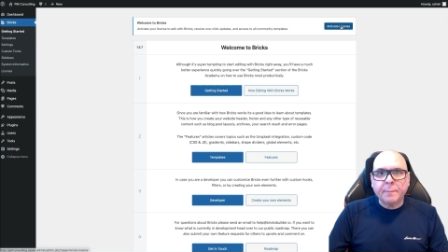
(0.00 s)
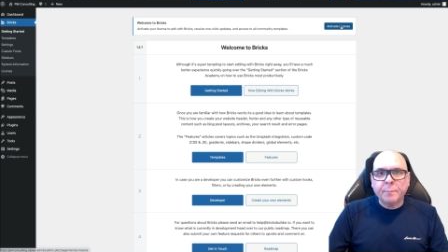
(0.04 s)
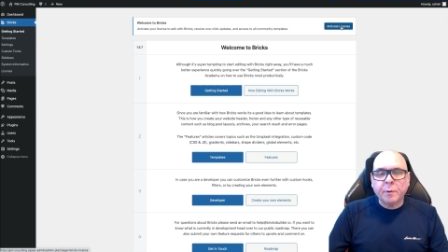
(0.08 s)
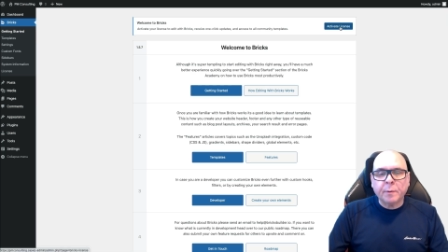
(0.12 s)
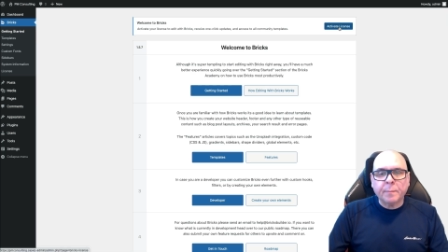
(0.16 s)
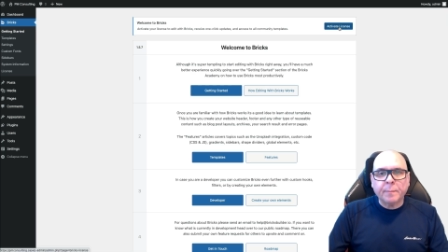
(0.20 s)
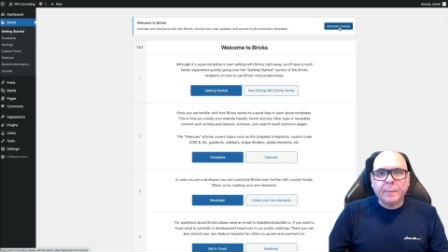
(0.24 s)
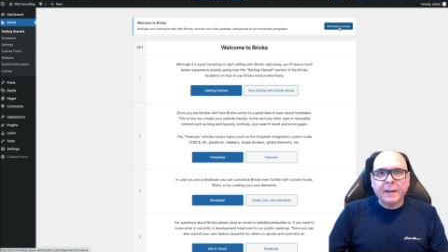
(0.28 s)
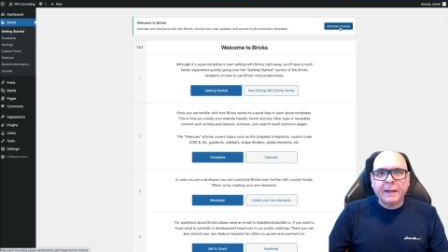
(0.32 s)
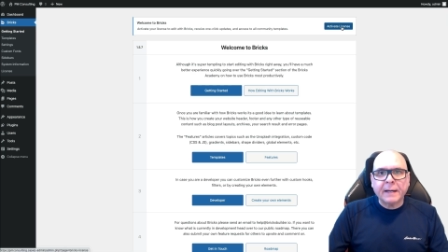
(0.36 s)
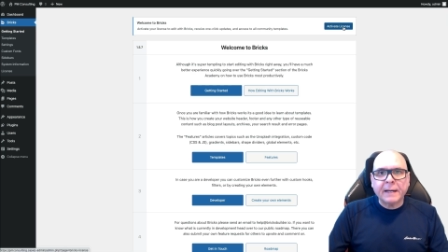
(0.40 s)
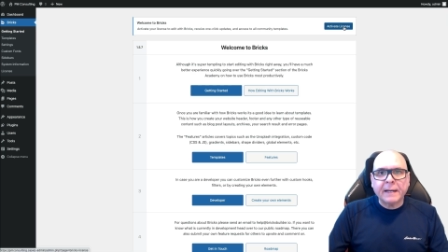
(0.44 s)

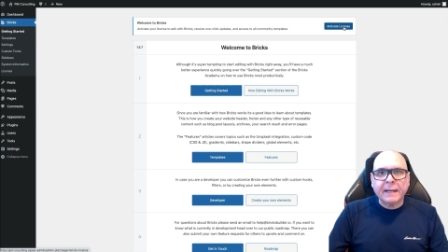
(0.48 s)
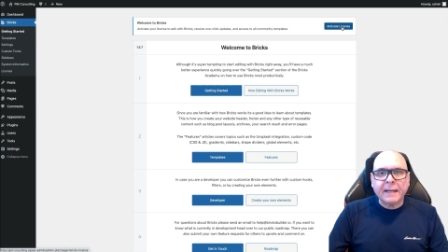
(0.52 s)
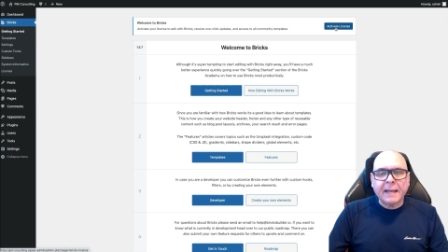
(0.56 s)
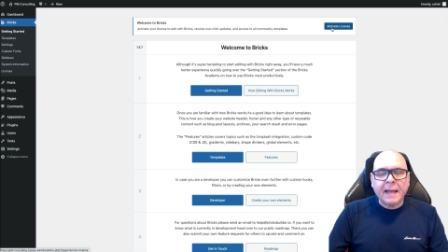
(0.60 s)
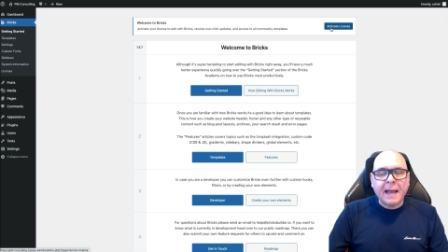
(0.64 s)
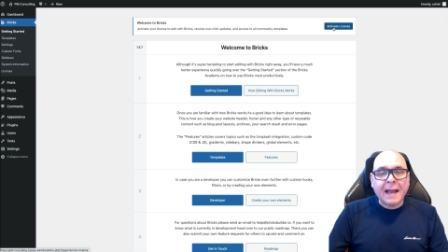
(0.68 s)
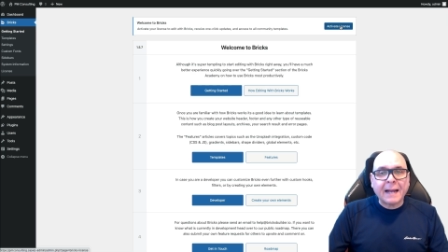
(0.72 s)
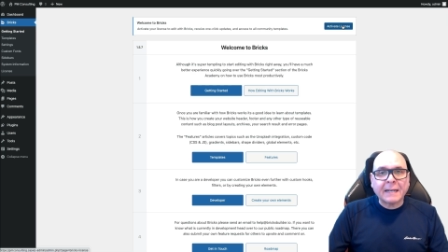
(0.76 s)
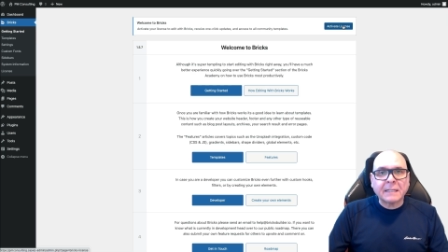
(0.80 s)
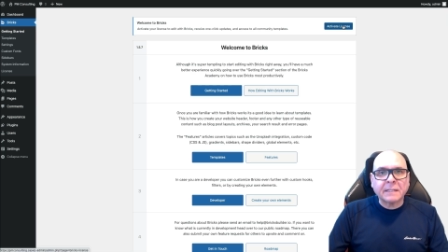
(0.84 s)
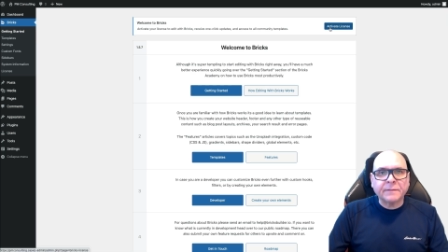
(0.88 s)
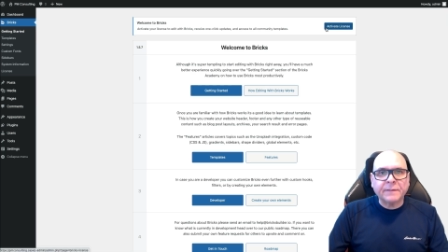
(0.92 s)
put my
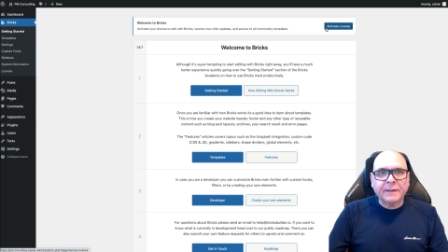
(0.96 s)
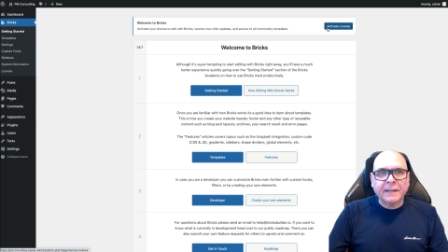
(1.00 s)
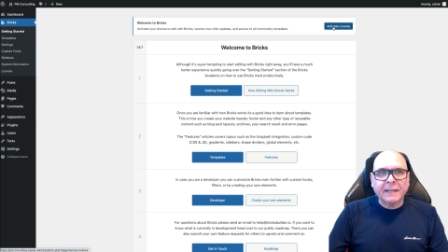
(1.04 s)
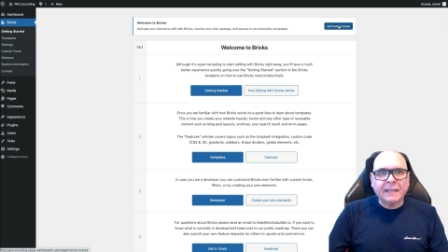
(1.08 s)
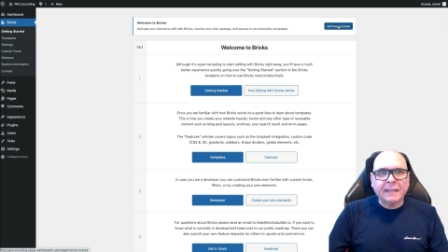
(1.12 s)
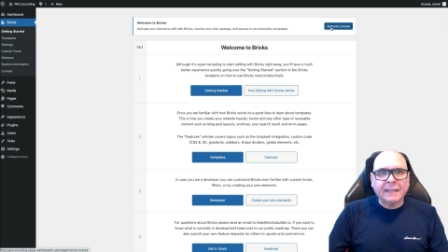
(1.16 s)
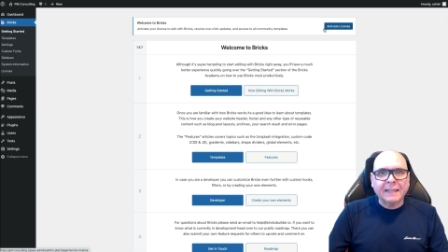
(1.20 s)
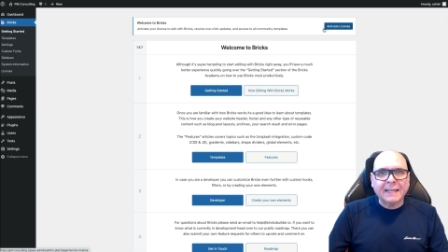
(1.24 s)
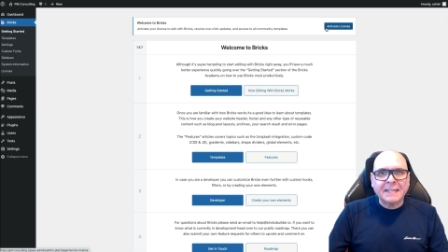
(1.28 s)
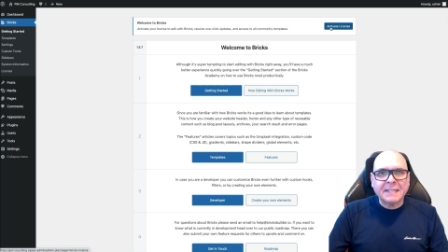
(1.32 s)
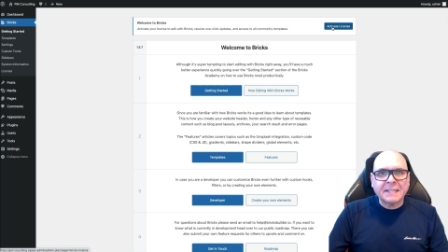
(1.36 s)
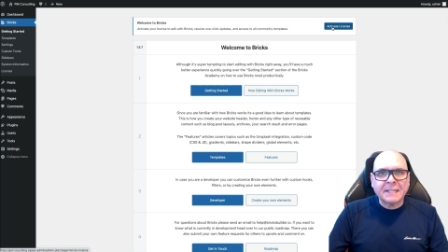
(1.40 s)

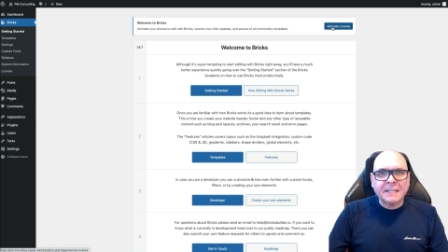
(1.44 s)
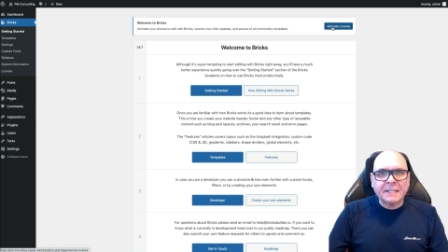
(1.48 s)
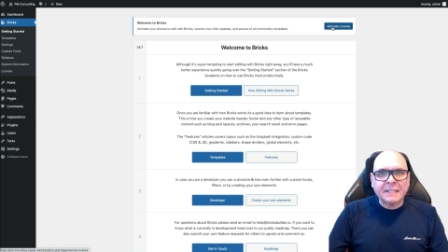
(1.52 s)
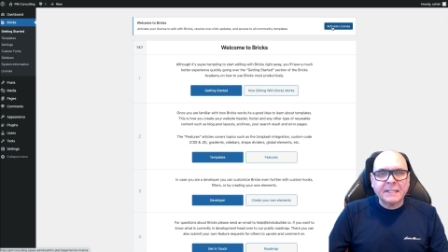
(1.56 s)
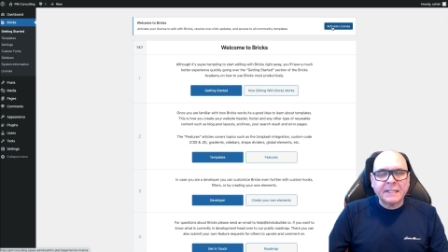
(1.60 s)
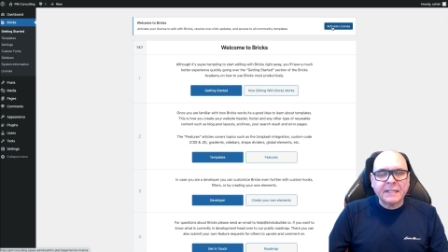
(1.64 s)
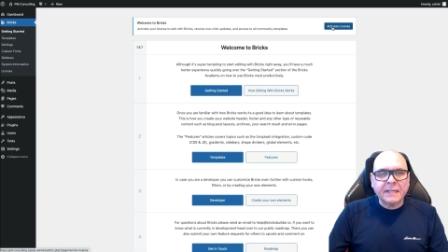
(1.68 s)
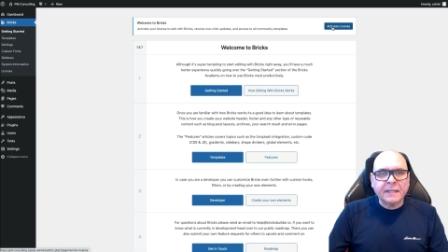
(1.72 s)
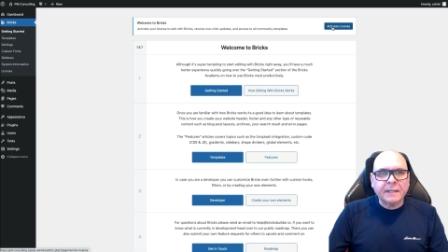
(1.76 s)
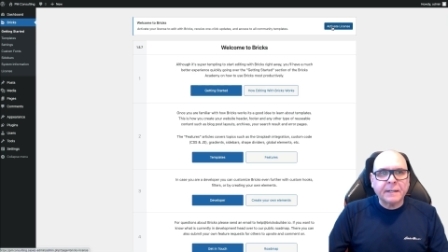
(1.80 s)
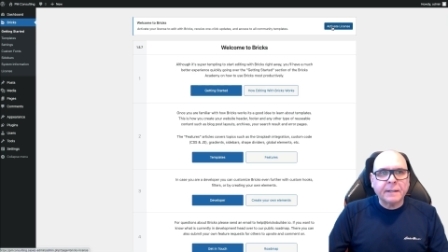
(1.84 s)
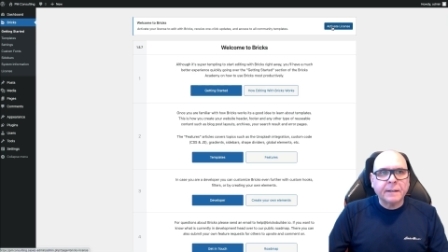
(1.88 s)
activate
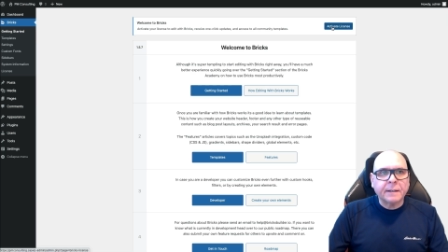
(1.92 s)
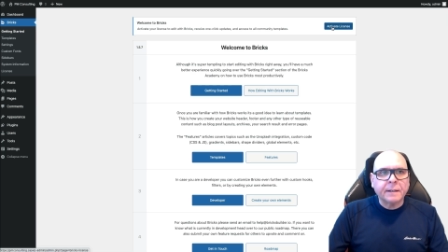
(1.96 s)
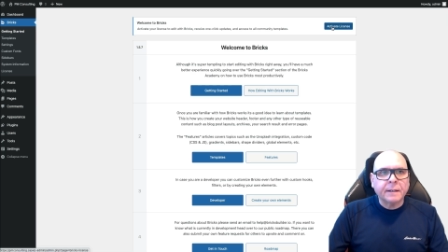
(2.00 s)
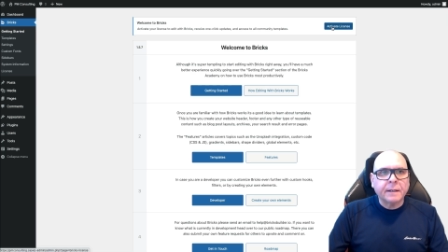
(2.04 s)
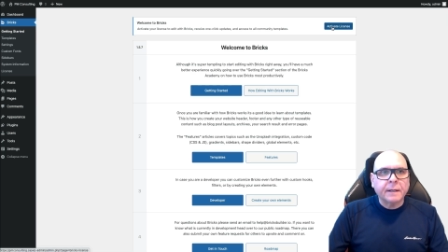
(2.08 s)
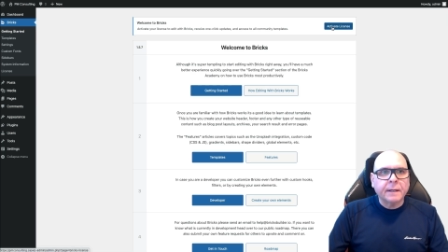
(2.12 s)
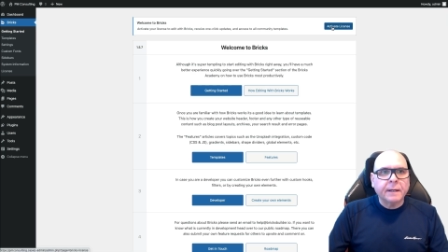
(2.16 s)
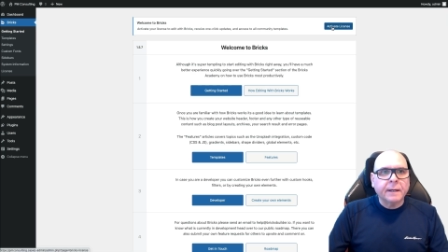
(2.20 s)
license in,